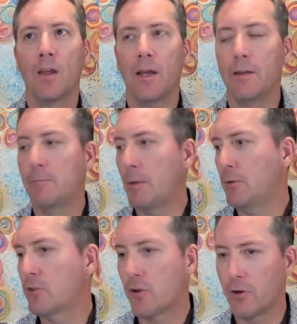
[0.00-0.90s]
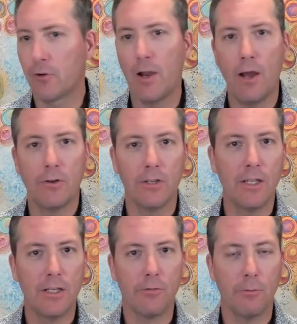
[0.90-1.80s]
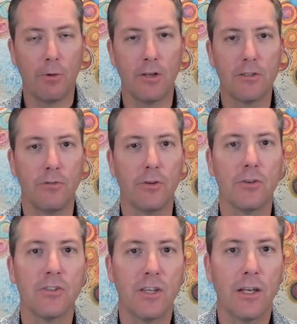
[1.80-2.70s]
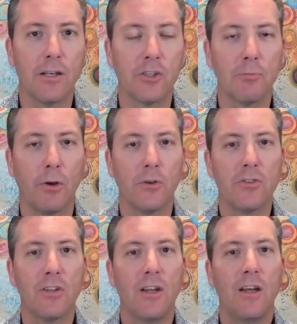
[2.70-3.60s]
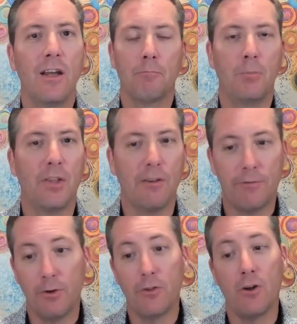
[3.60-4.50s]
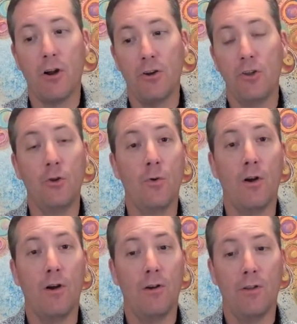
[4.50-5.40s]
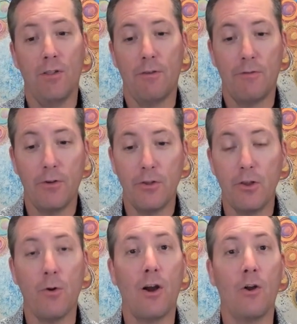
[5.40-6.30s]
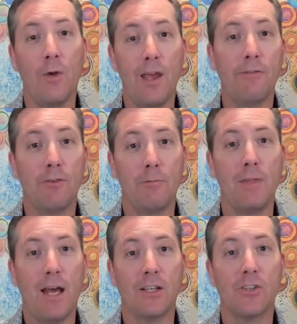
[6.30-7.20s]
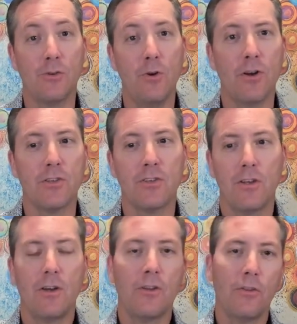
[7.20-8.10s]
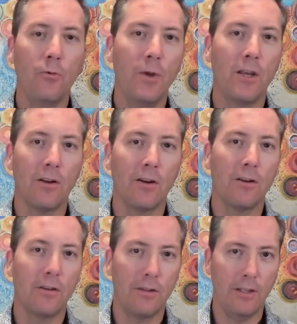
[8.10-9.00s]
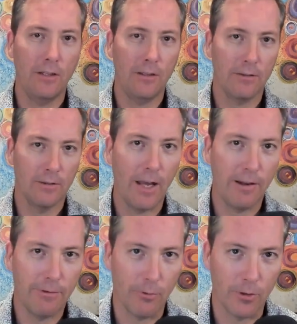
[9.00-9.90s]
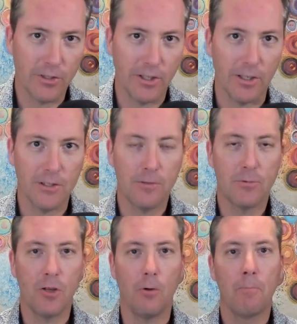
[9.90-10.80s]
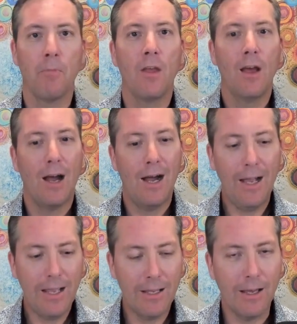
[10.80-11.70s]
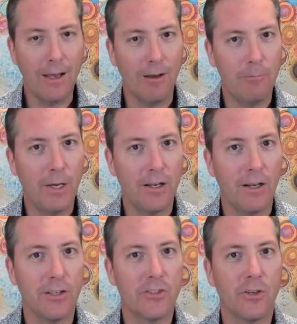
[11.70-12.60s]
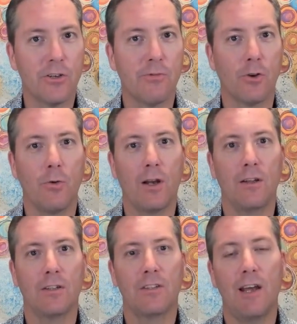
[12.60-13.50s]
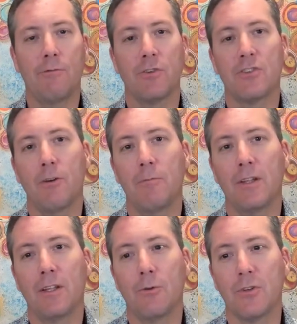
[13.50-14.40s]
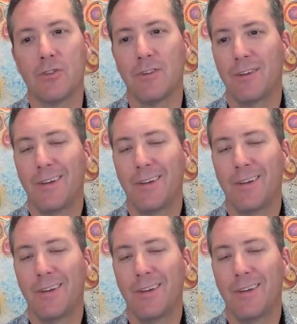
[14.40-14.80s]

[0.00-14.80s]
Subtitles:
and maybe turn around and get different parts of your skin exposed. But the further you are away from that source, the weaker the light force is. So I have been on a search for quite a long time for something that was